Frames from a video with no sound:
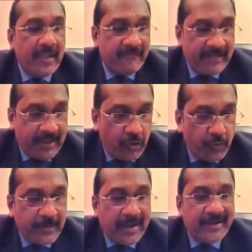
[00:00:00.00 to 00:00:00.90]
When a
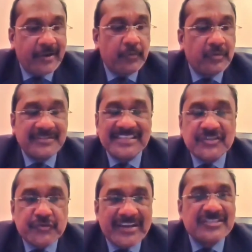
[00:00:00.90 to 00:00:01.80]
human undergoes a
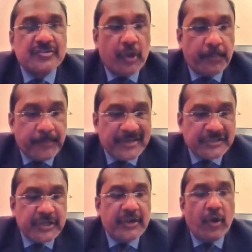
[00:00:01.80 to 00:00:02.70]
stress or
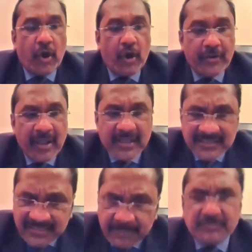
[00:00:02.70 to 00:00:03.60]
pressure or
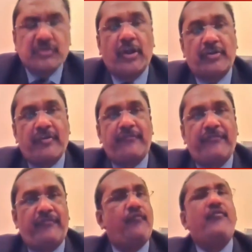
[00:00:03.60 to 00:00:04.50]
some sort of
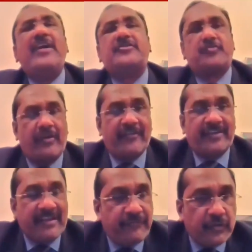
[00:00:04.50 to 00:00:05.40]
whatsoever
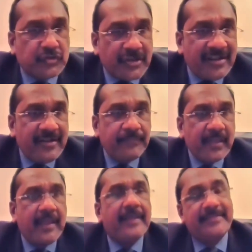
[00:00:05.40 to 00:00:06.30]
confusion,
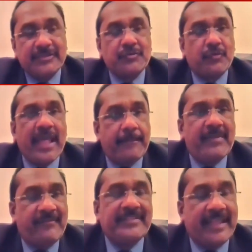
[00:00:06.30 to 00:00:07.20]
this could
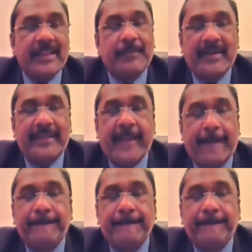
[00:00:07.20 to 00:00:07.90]
happen with anybody. Yeah.